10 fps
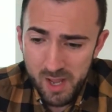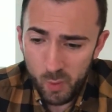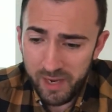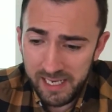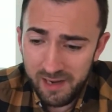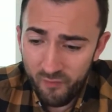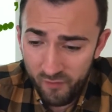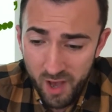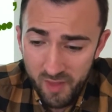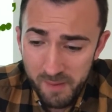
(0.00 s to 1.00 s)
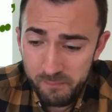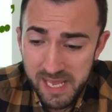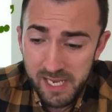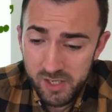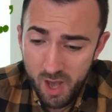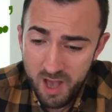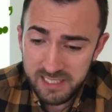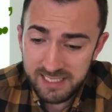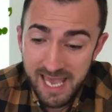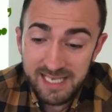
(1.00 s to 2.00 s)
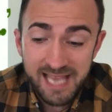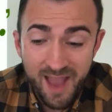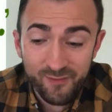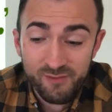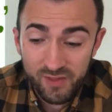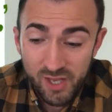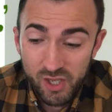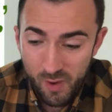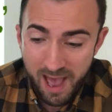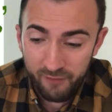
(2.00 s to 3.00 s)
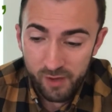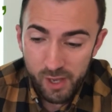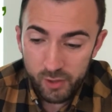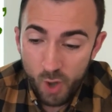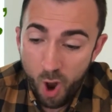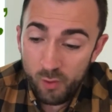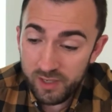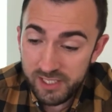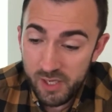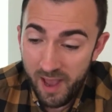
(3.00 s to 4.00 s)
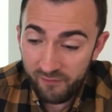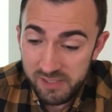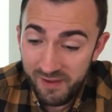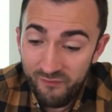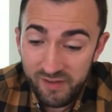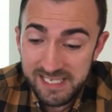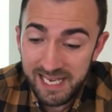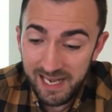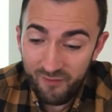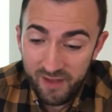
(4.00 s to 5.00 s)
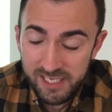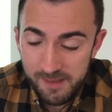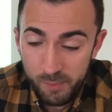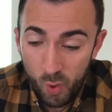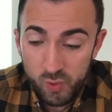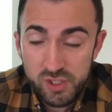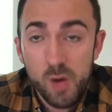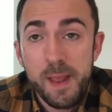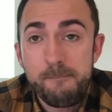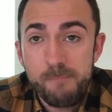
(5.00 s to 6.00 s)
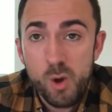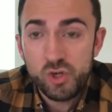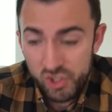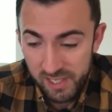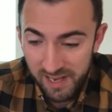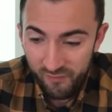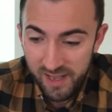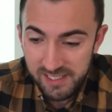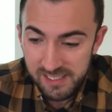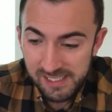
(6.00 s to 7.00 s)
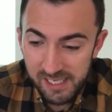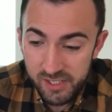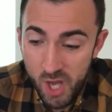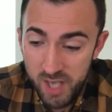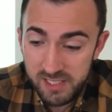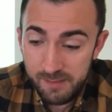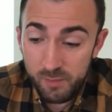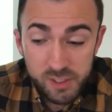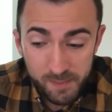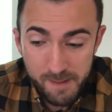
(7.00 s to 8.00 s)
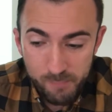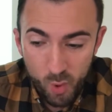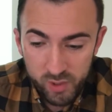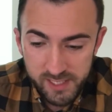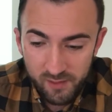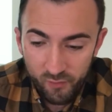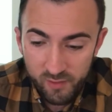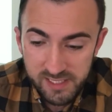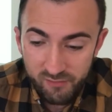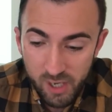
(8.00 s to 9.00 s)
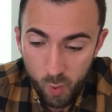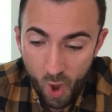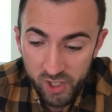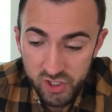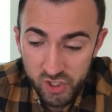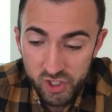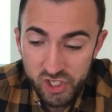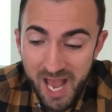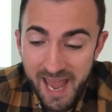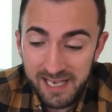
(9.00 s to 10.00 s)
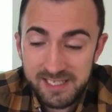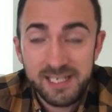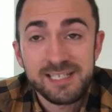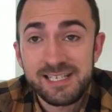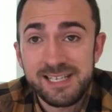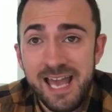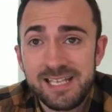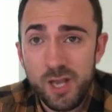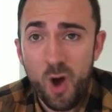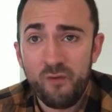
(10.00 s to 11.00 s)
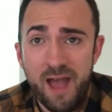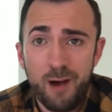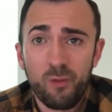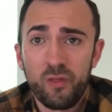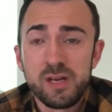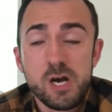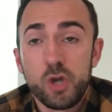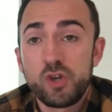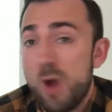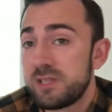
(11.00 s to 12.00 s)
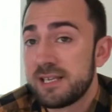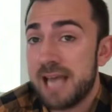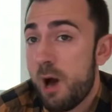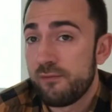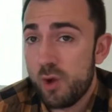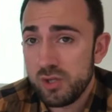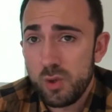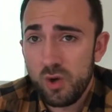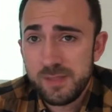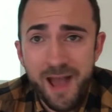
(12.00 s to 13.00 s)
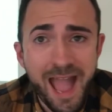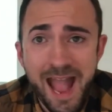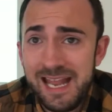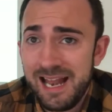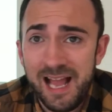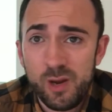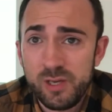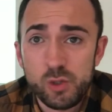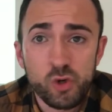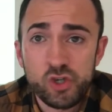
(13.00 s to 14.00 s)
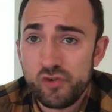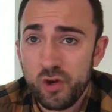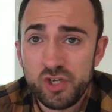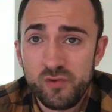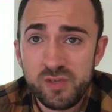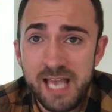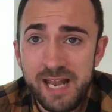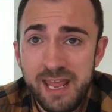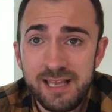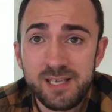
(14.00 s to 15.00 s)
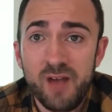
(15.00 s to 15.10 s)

We can infer that being a nurse takes everything you have. Not only do you have to be physically fit, but also emotionally fit. Nursing must be important for it to require such an excellent state of health. Notice how I've not talked about any language or structural techniques.